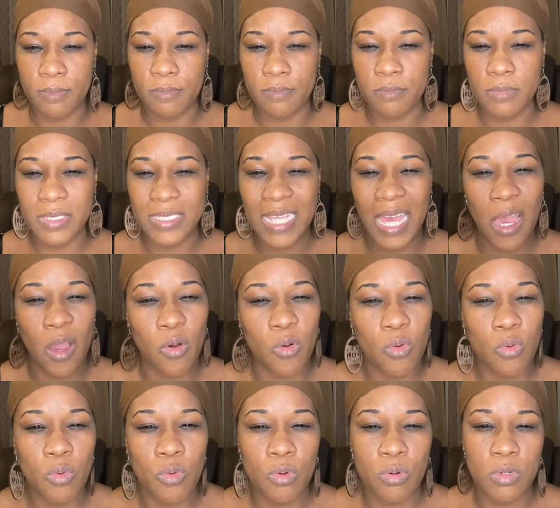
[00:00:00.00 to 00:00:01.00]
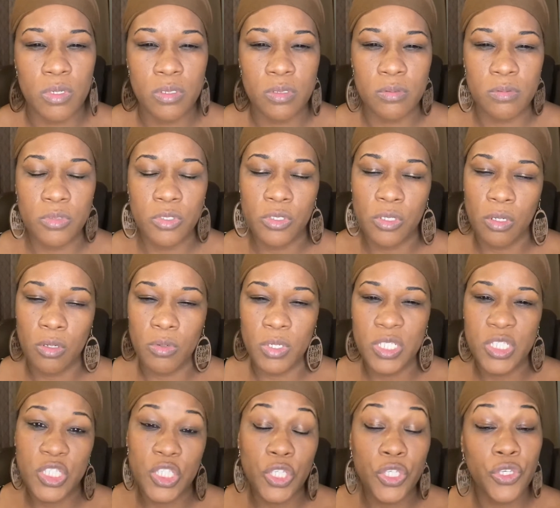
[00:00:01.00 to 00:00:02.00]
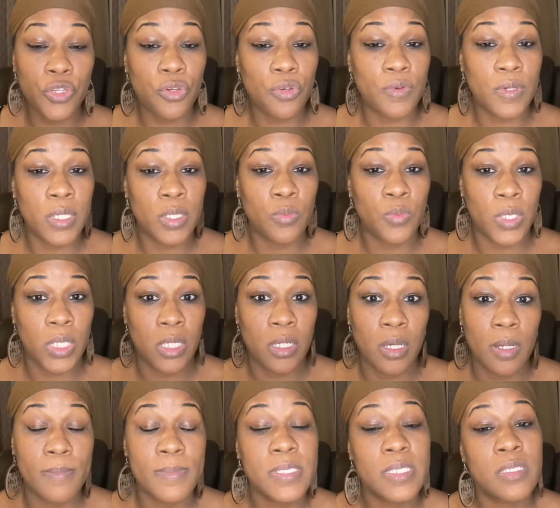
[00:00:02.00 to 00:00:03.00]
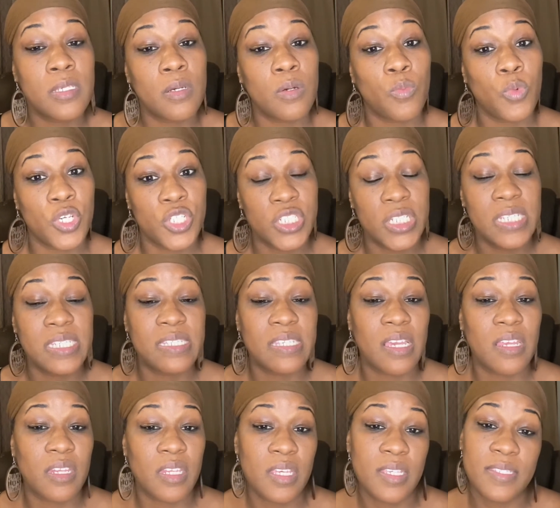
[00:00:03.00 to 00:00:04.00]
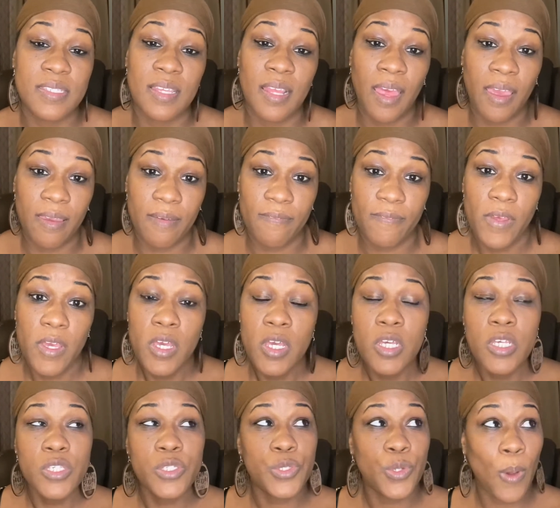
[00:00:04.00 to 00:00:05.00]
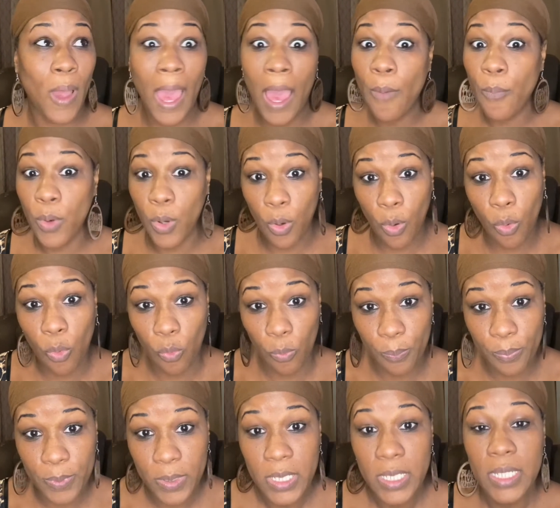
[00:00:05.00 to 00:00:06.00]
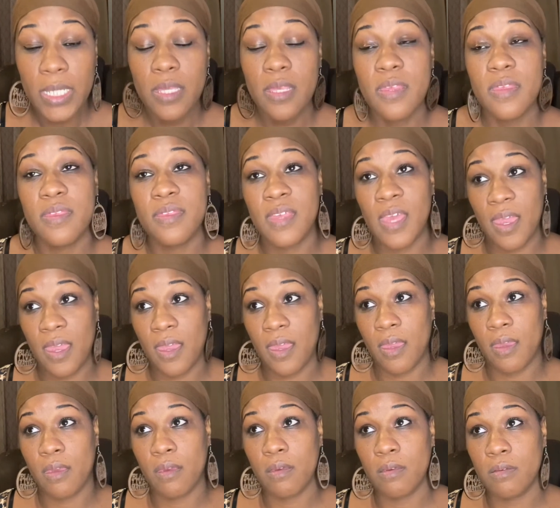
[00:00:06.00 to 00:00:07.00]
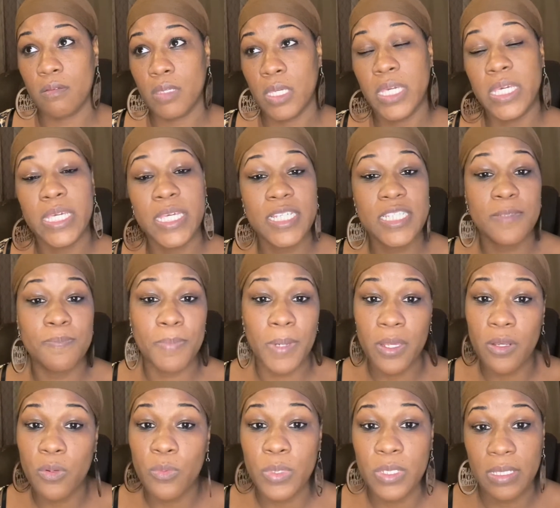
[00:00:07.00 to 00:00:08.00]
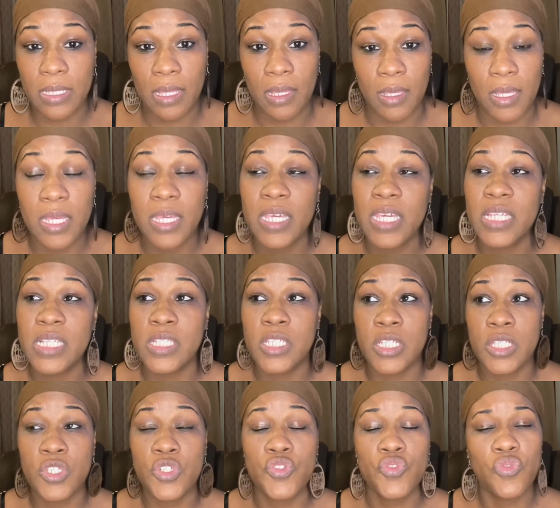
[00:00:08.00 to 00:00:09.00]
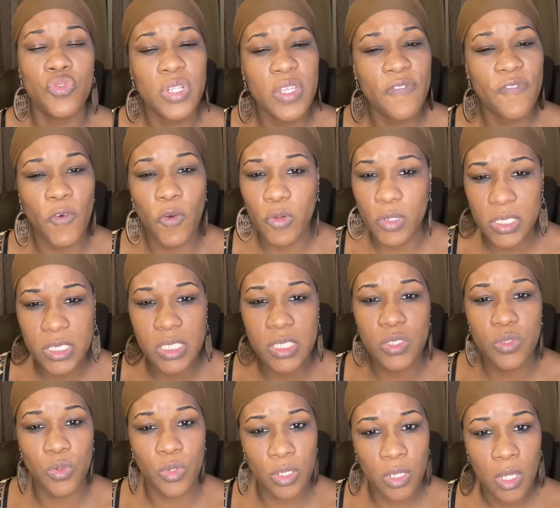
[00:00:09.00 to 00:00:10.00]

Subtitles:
doubt or, insecurity when it comes to where she's standing in his life. So I would hope that he gets better with that and he just truly focuses on